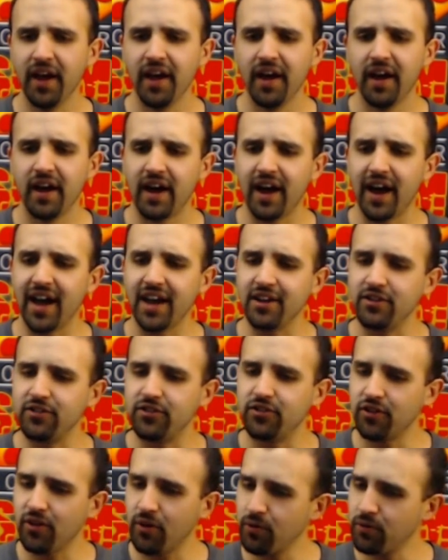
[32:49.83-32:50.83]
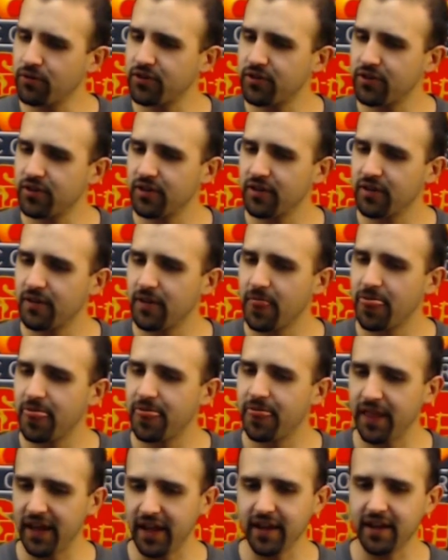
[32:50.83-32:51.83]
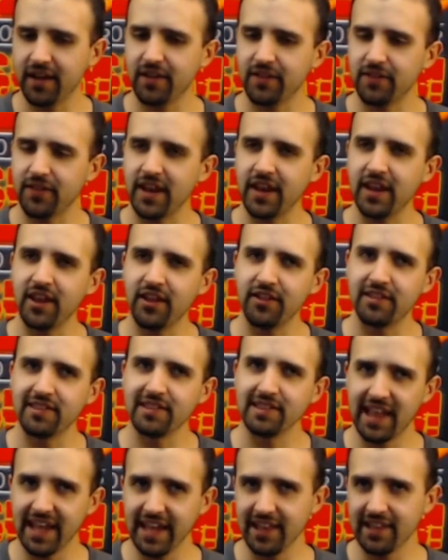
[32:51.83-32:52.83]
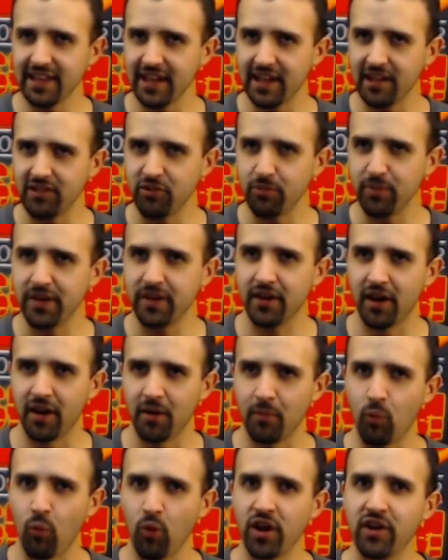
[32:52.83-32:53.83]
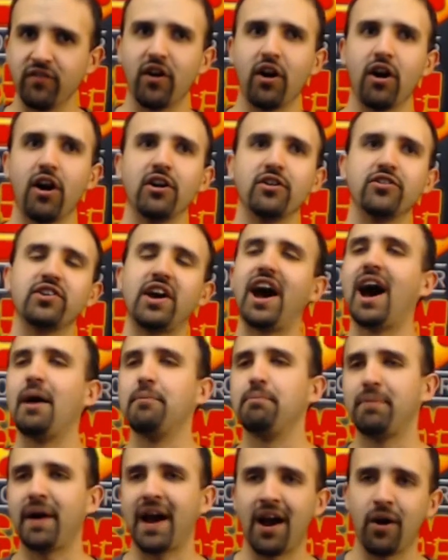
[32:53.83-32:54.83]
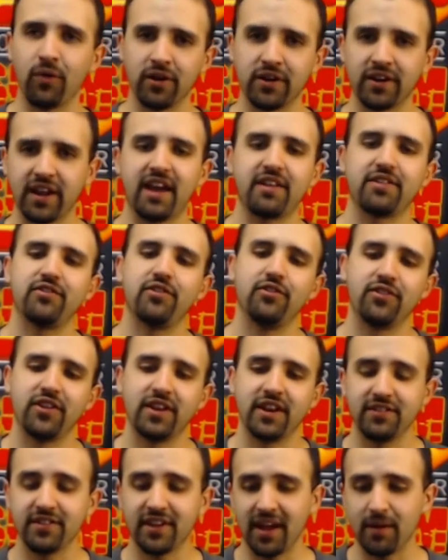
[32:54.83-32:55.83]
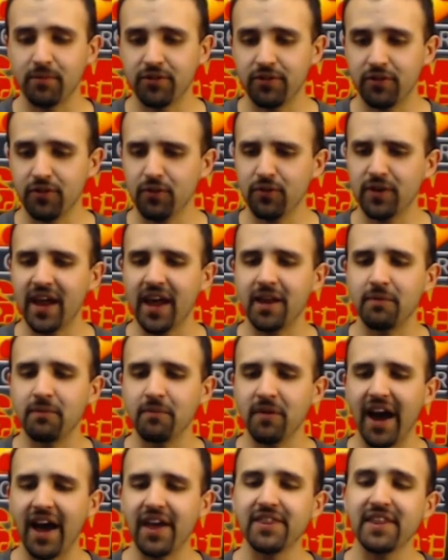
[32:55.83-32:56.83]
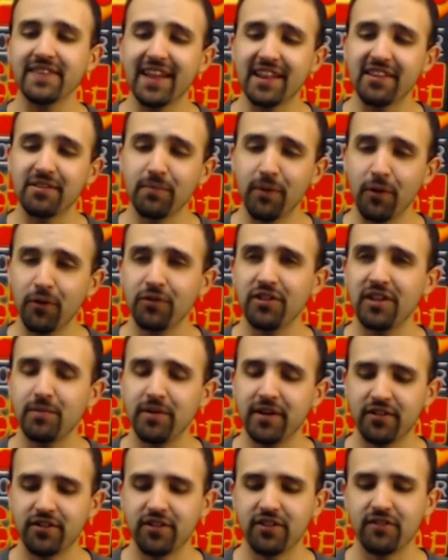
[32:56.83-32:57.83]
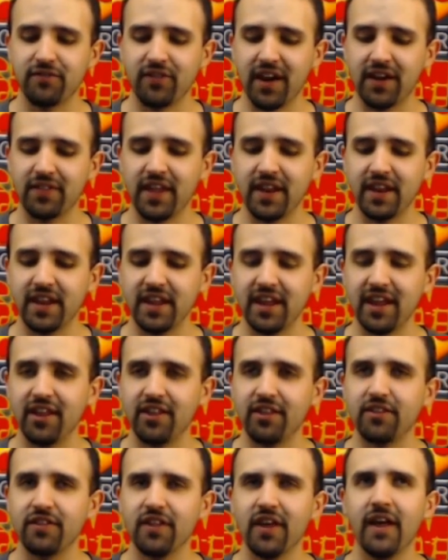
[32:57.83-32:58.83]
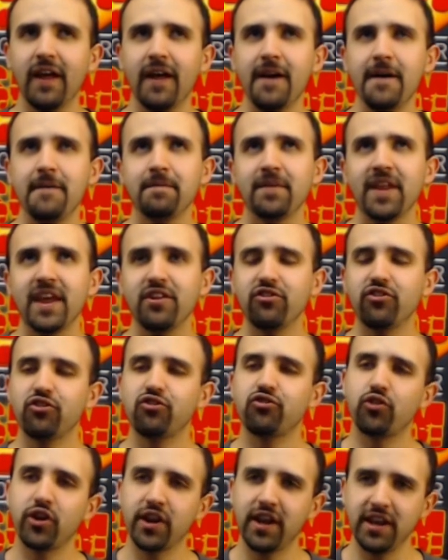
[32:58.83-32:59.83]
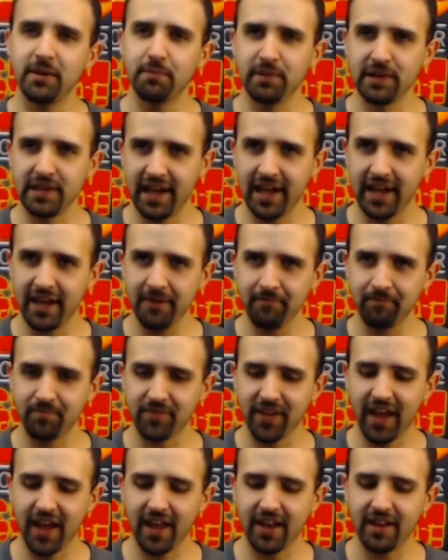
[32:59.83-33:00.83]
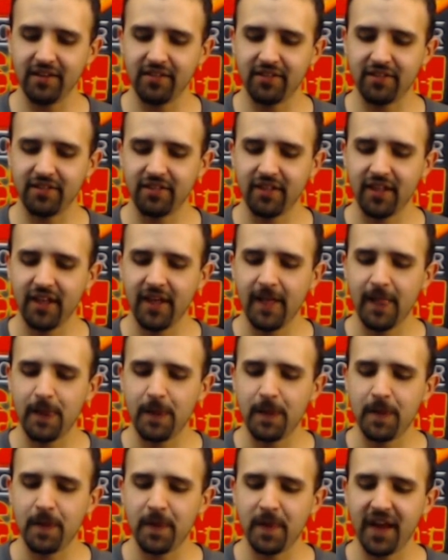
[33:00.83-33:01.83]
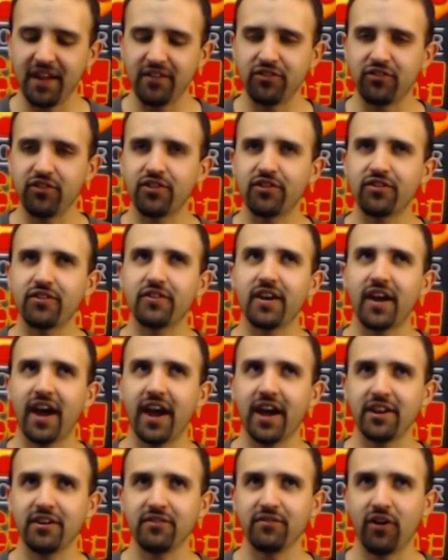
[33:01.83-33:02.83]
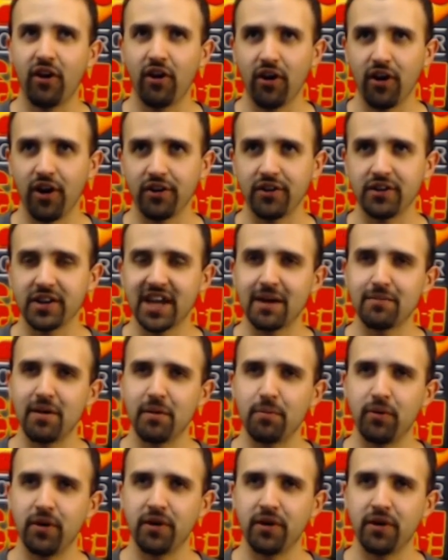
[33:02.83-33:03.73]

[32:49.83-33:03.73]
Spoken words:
I don't think that he's likely to become one of our top power casters anytime soon, and I think that's mostly because of the fact that he's just tricky to play, and it's just kind of hard to come up with